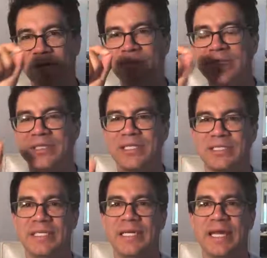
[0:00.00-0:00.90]
Give me
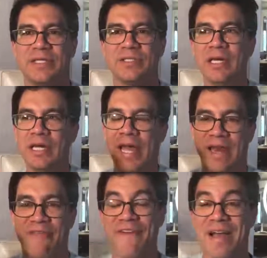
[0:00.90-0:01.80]
60 days.
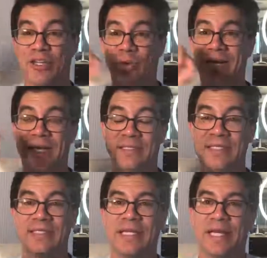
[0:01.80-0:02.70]
And in fact, during that
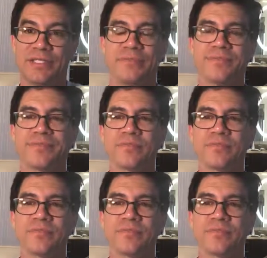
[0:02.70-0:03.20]
60 days,